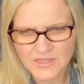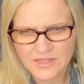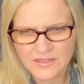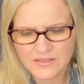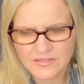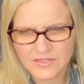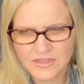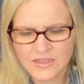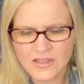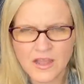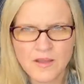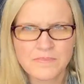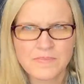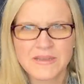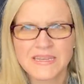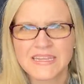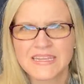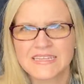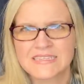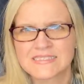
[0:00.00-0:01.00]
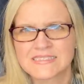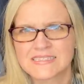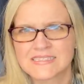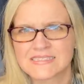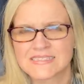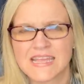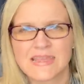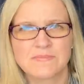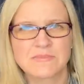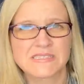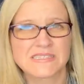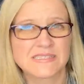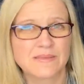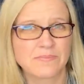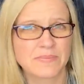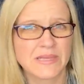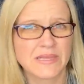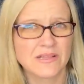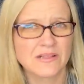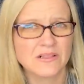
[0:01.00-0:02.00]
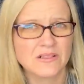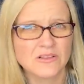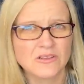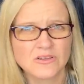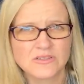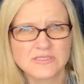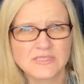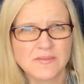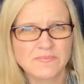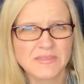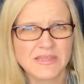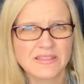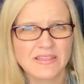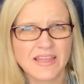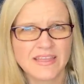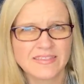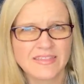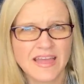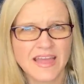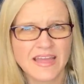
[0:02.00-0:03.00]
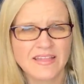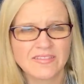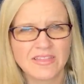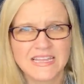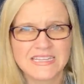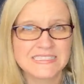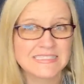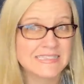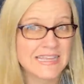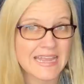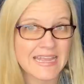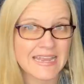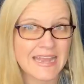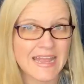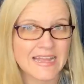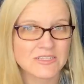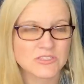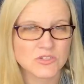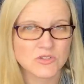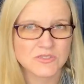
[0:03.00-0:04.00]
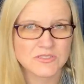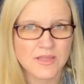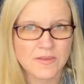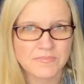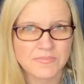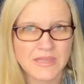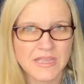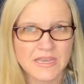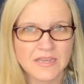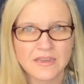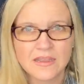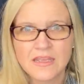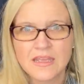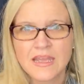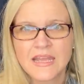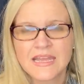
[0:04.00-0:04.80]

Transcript: the company is the same as the pill or something like that, like Xanax or something.